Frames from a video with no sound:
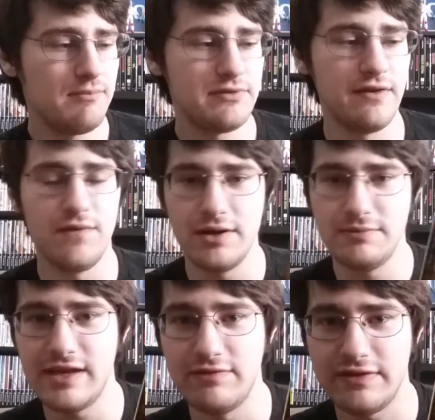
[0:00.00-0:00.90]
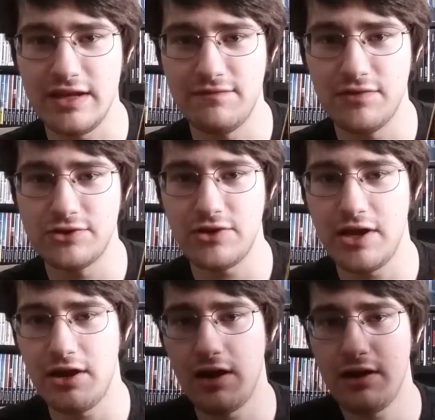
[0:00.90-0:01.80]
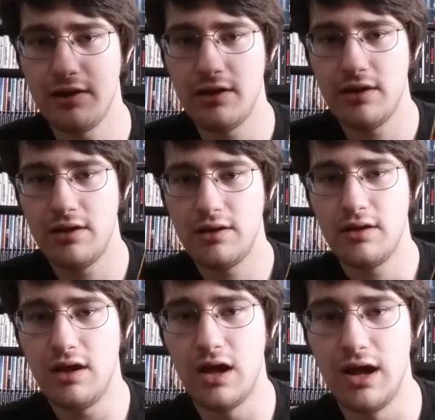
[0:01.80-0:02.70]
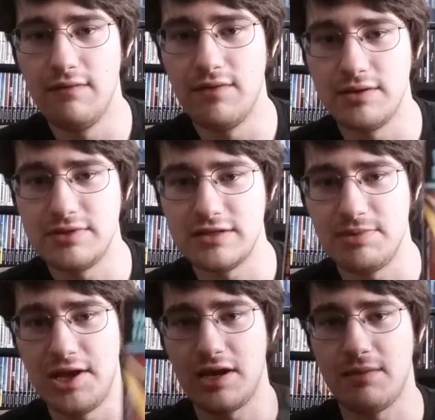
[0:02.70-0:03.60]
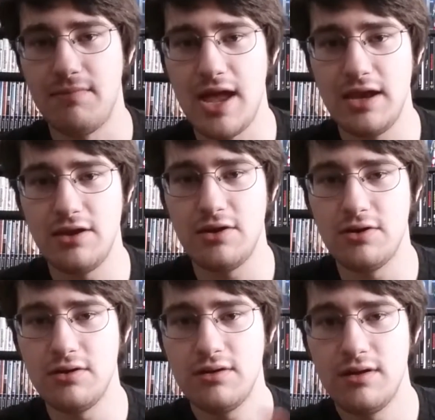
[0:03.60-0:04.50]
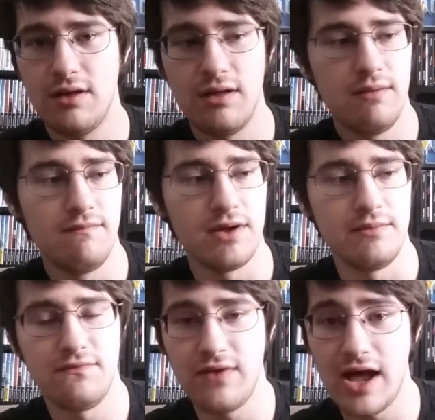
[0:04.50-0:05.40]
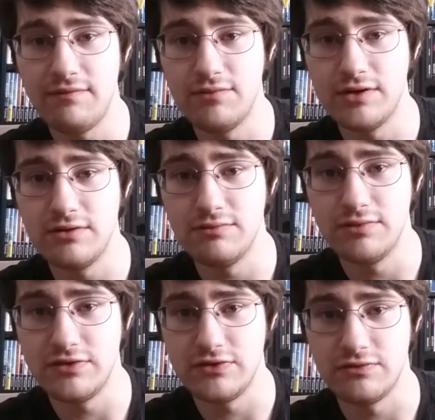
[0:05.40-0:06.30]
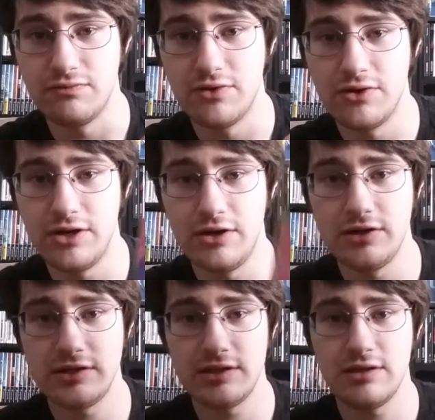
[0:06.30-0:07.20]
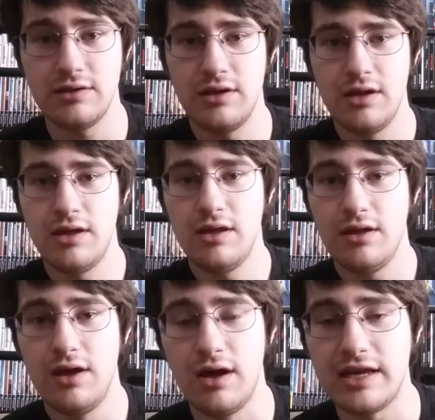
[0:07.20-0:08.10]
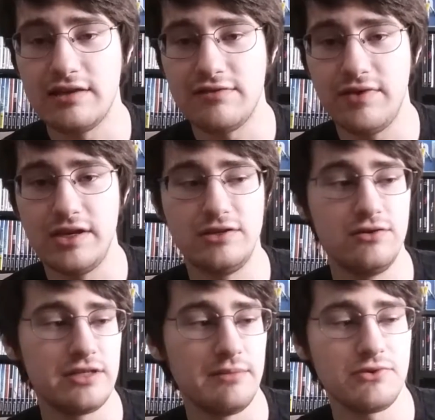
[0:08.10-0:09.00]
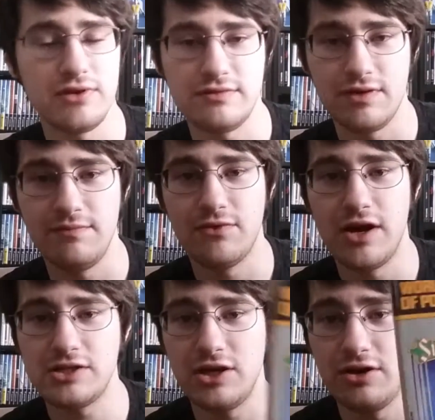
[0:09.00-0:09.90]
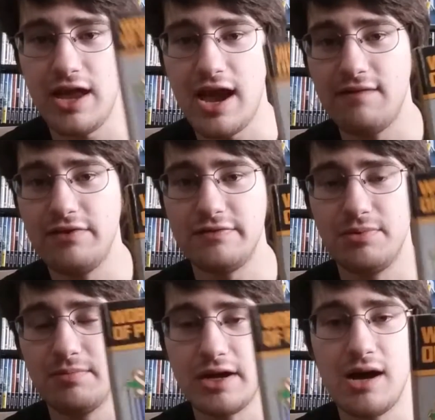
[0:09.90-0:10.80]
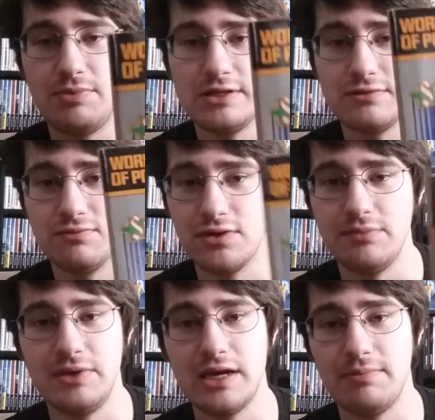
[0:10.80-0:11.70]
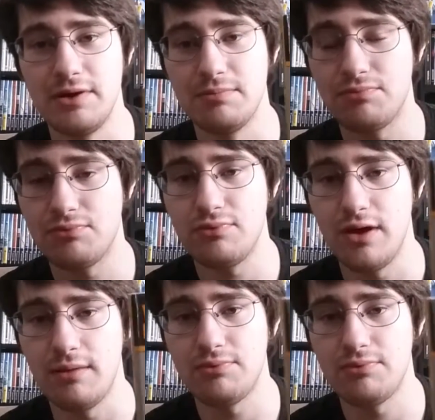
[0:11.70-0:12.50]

The Volume 7's Infiltrator. Volume 6 Bionic Commando. Volume 5 Wizards and Warriors. Castlevania 2 Simon's Quest Volume 4. Actually, I already have this, but my copy is really beat up in a